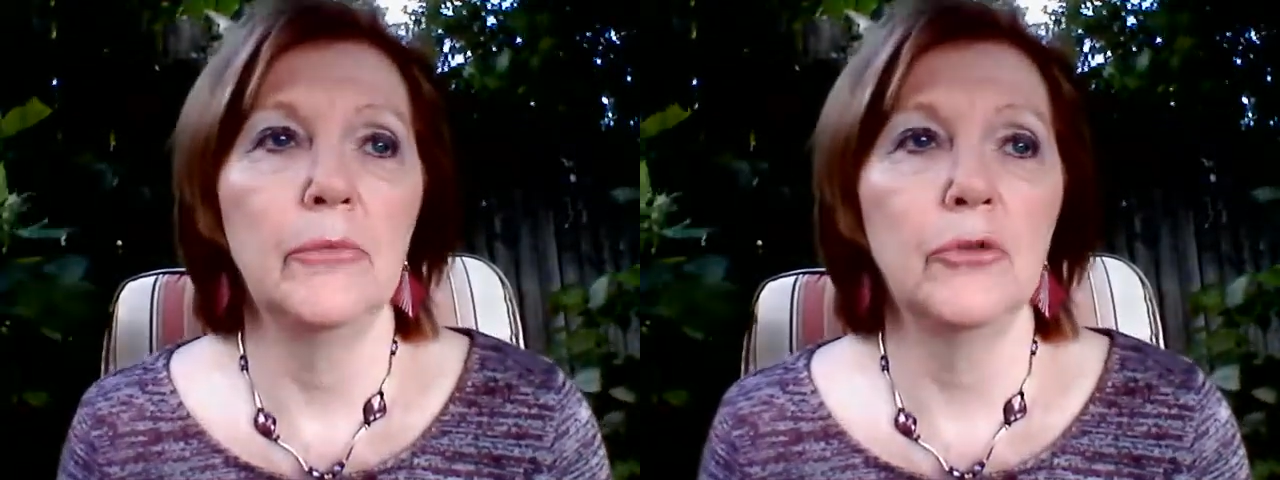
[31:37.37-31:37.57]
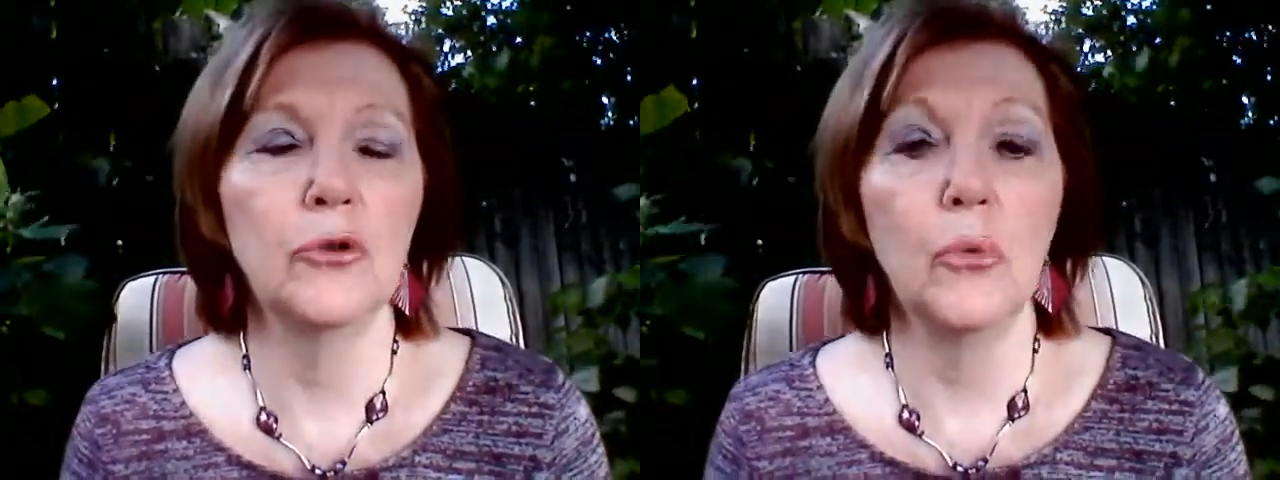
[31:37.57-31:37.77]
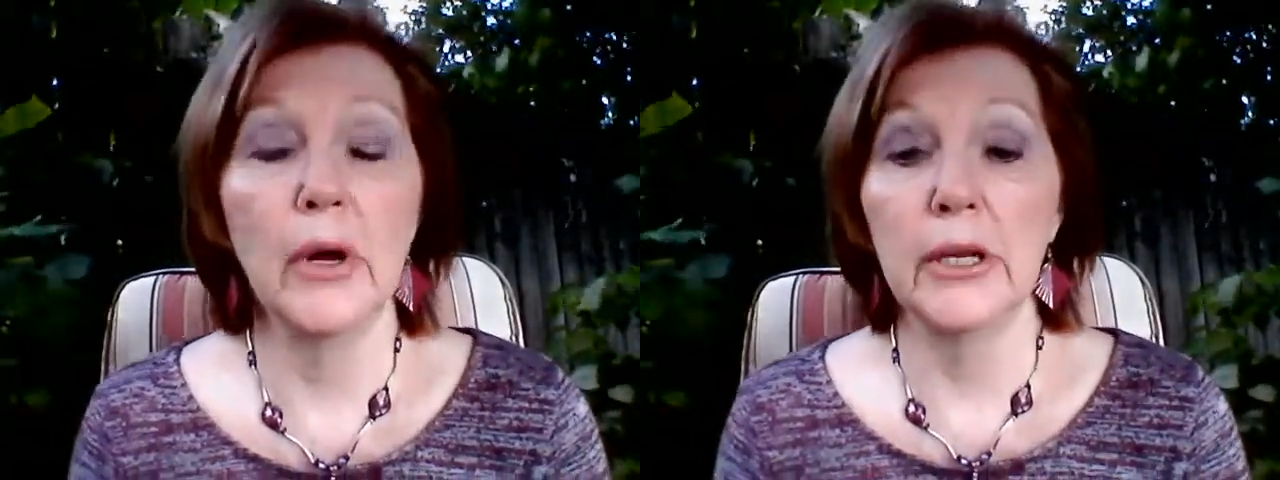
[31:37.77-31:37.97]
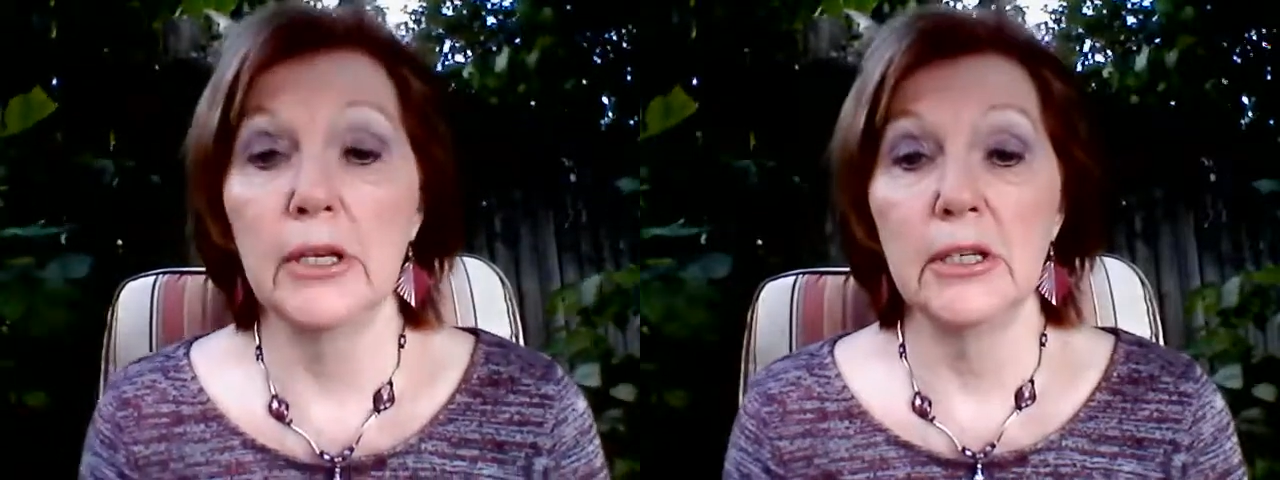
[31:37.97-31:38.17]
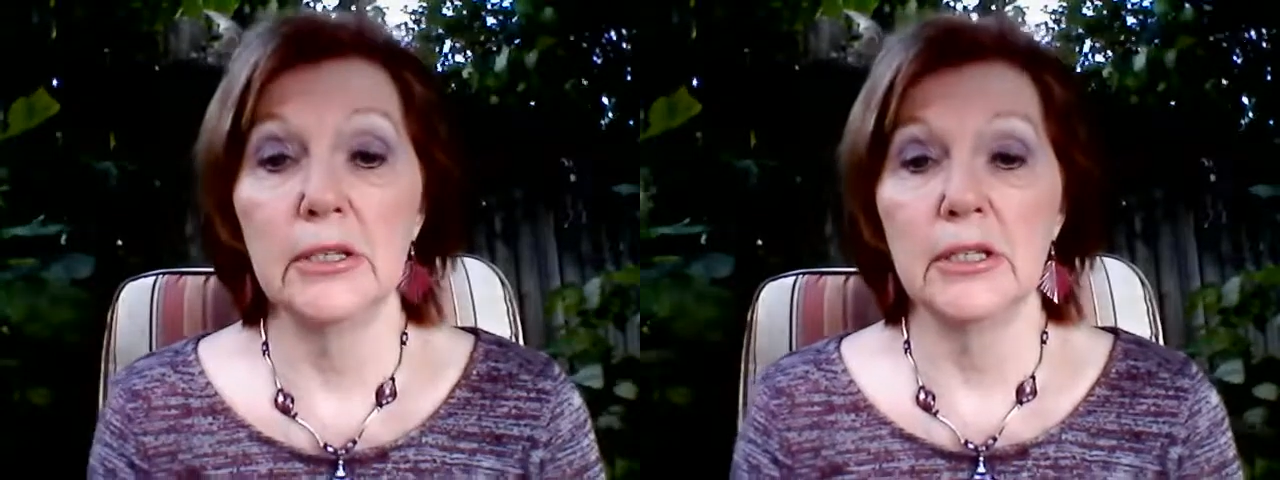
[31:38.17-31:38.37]
to what it
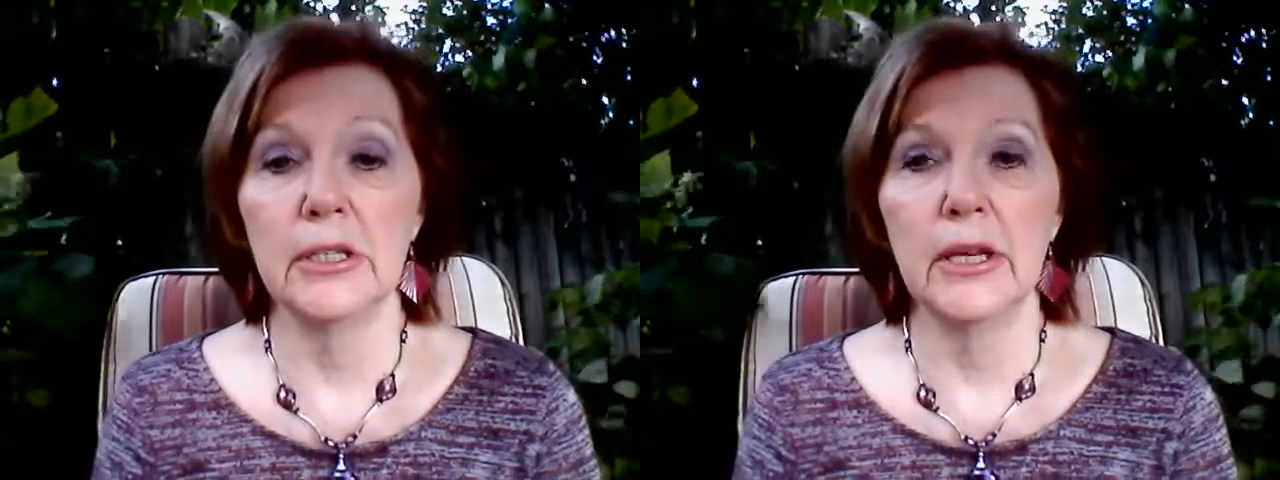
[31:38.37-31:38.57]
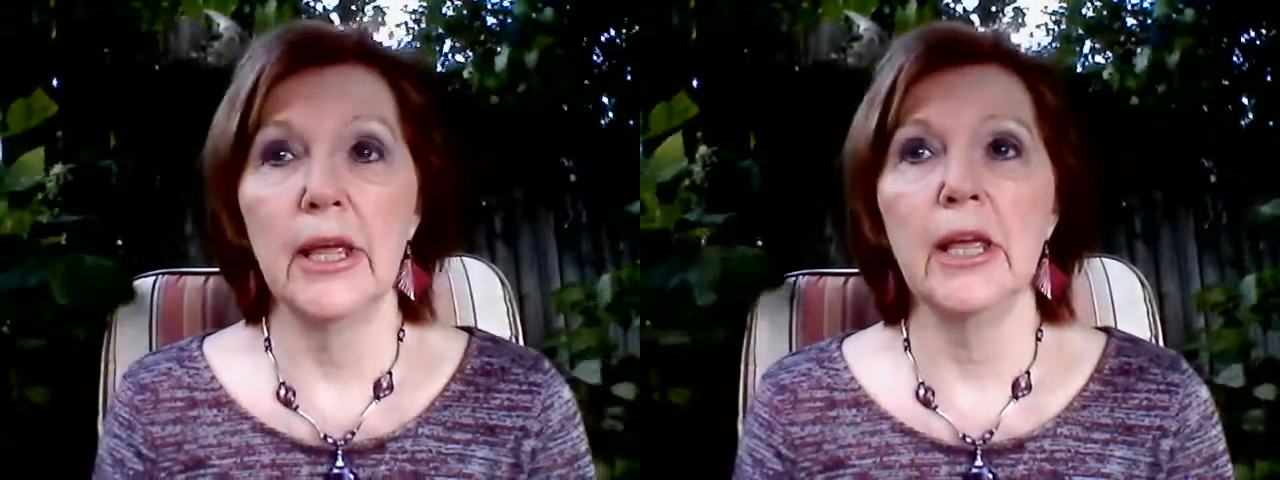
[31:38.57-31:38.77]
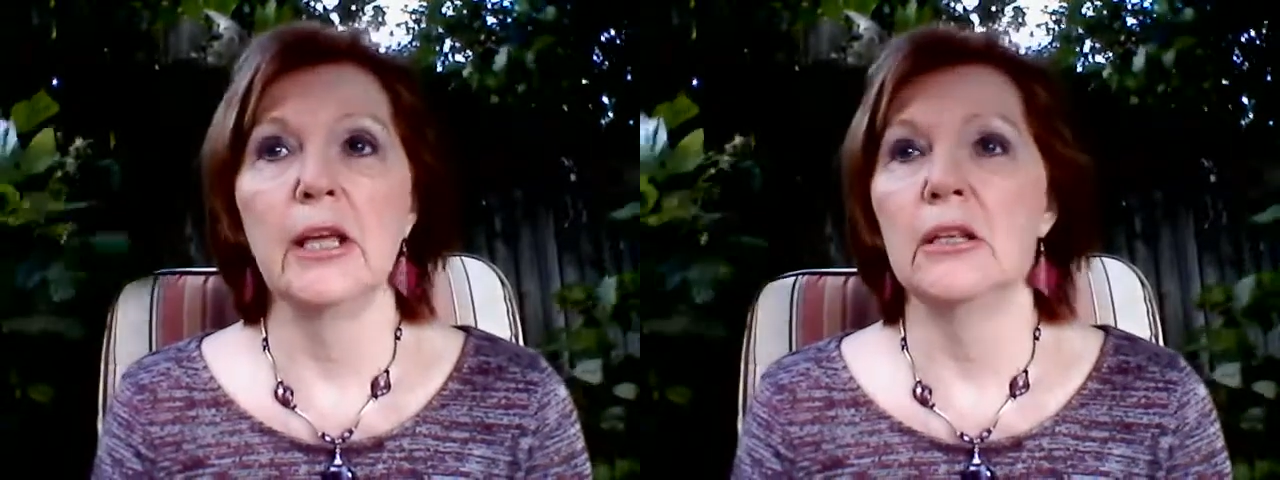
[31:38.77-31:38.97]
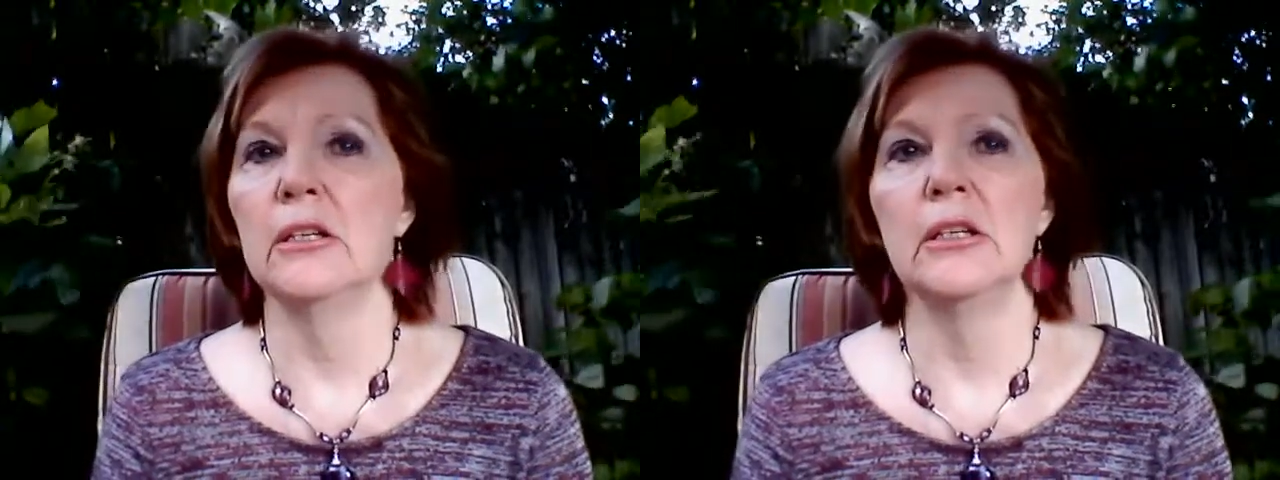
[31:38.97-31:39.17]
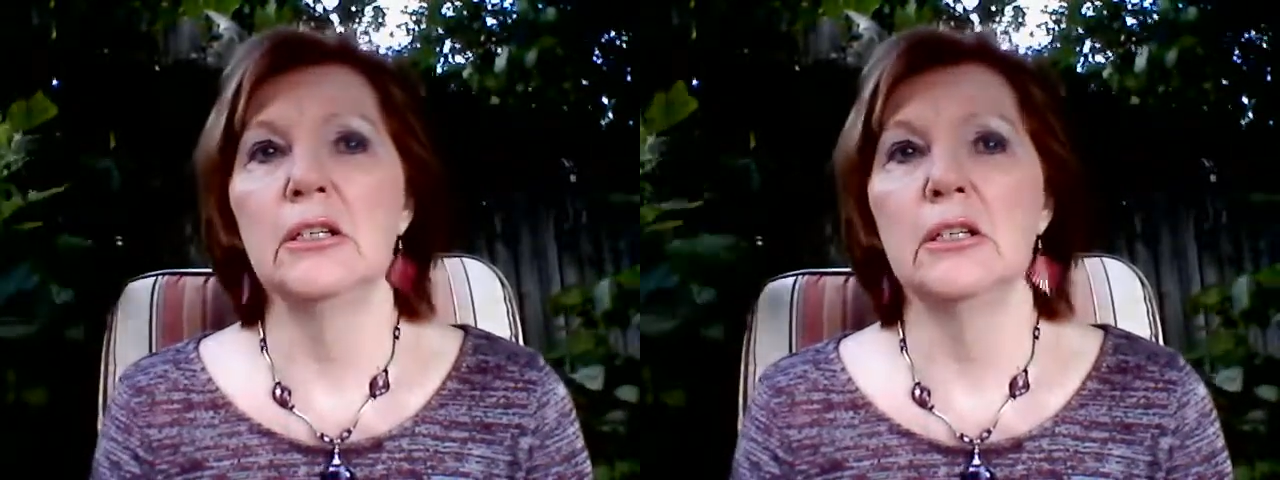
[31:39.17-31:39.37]
is
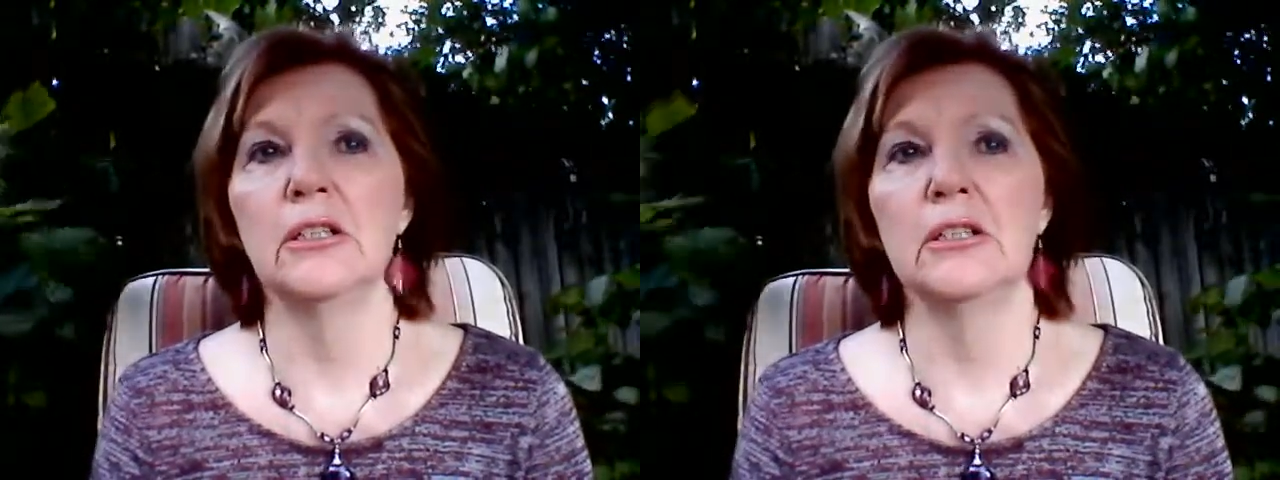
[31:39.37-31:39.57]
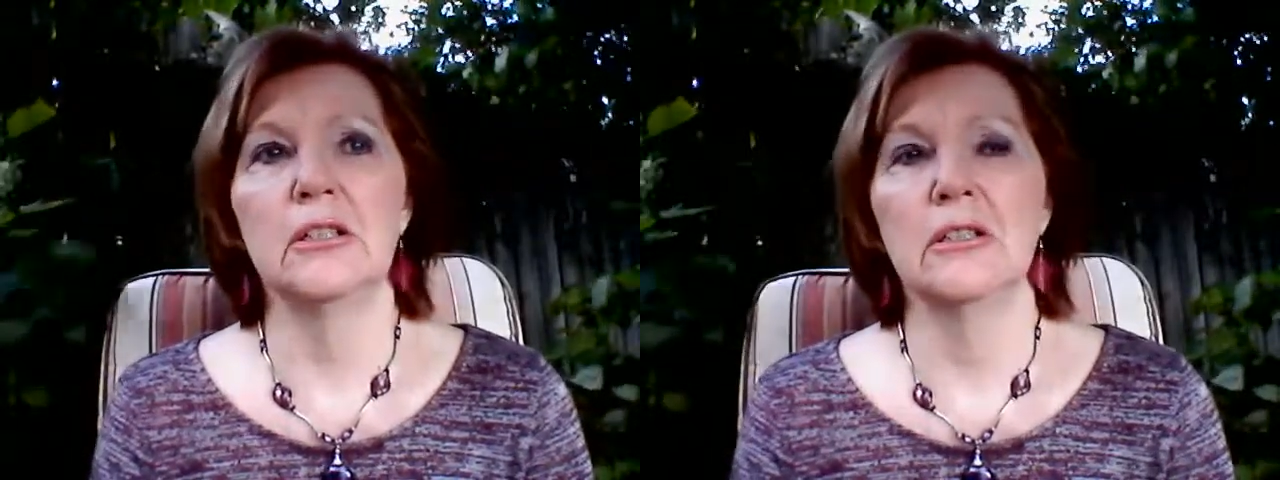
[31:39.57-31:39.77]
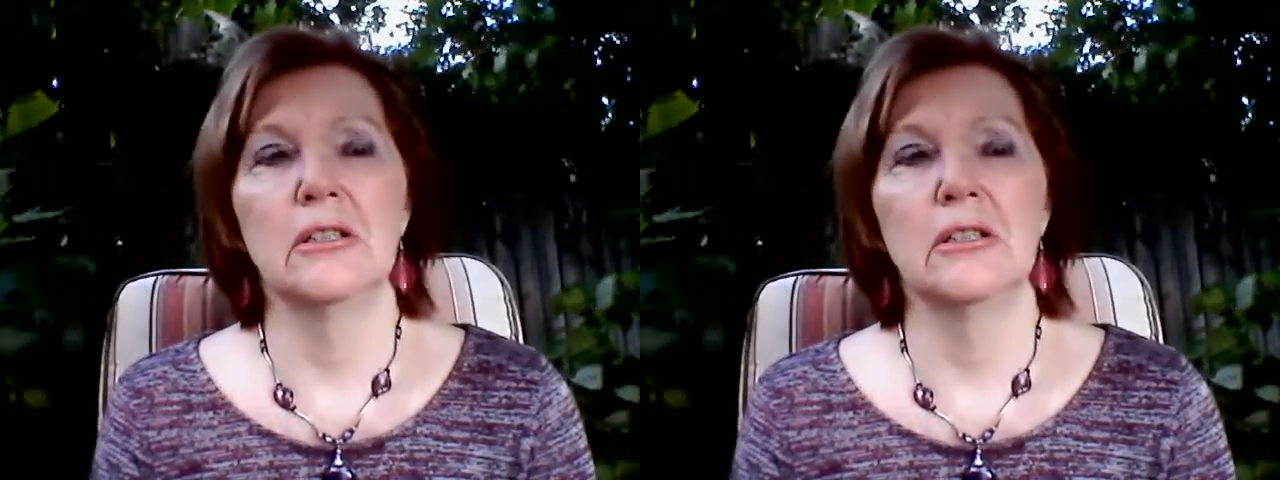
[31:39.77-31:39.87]
today. It's